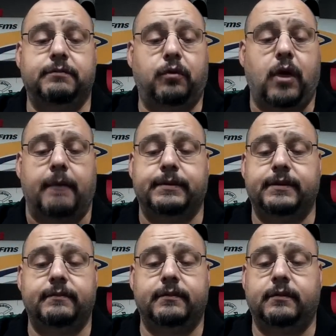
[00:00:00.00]

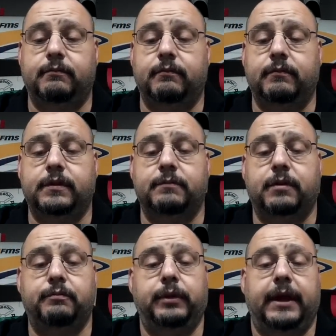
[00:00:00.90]
gripes, some
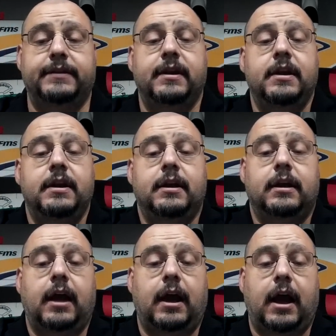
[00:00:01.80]
complaints.
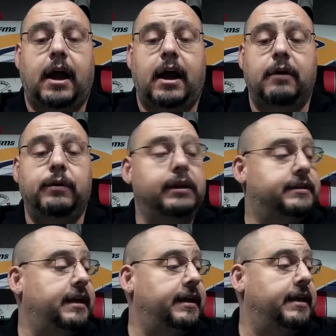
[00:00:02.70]
I will
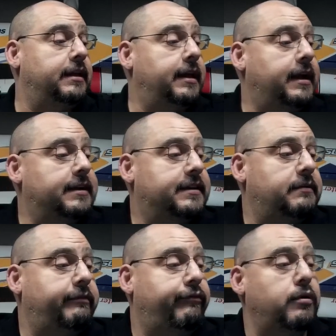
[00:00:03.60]
tell you, like I said
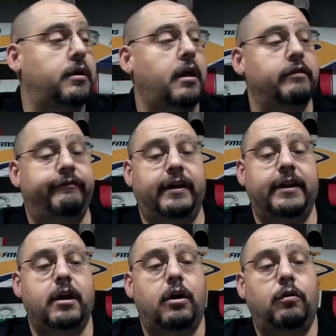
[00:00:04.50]
before in another
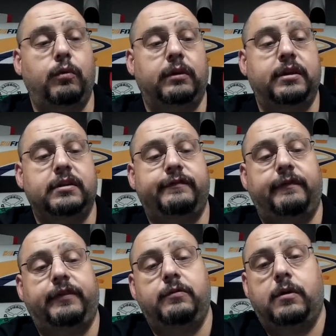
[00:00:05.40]
video, with these
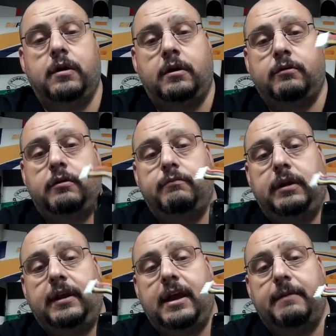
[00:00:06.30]
5100
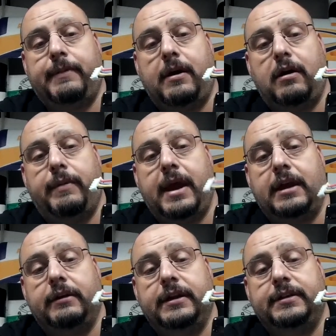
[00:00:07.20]
milliamp hour
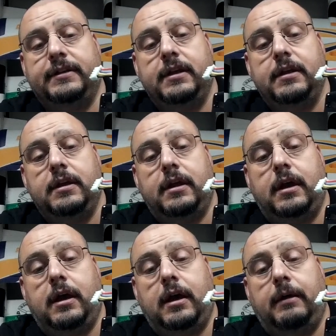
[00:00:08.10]
batteries,
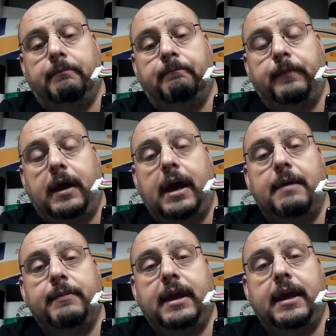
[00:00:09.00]

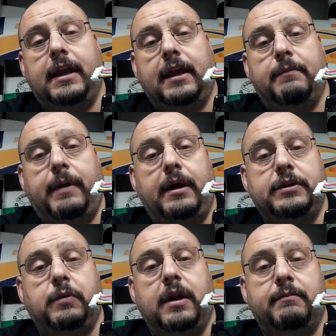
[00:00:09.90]
I'm getting about
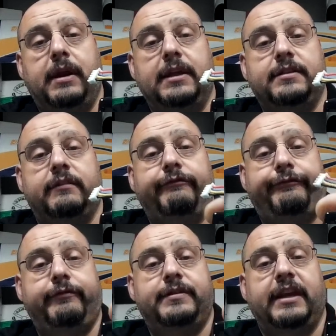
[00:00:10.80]
20 minutes
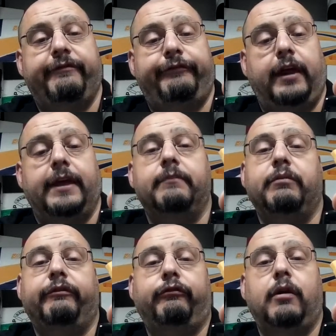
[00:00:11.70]
of safe flight
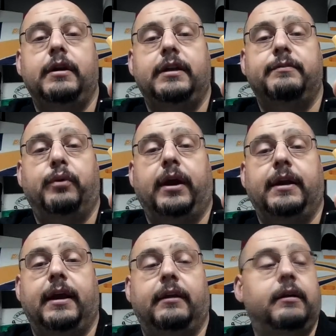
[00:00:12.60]
before I need to bring it
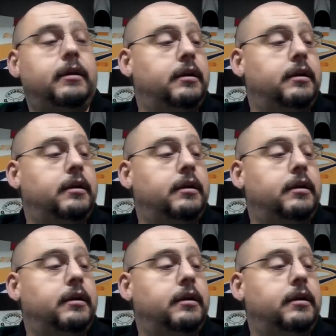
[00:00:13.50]
in,